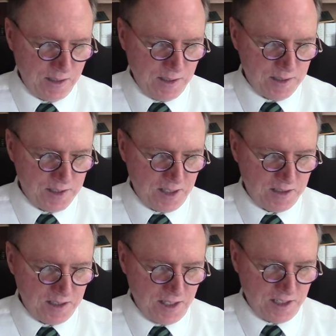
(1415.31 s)

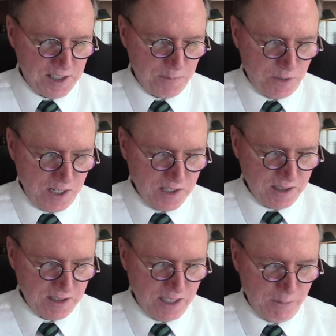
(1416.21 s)
Such
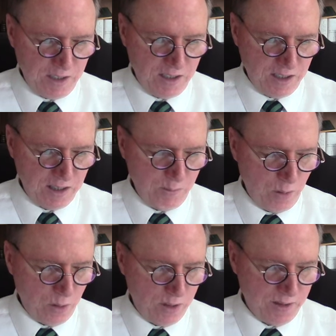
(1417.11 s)
expression can be nothing
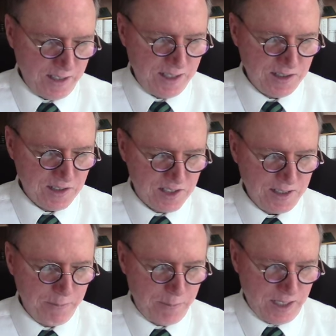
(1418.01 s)
more than
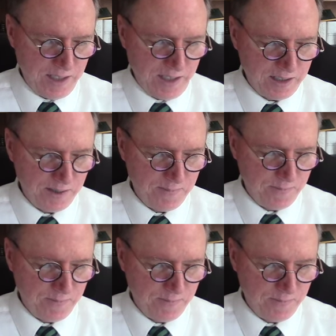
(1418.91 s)
symbolic.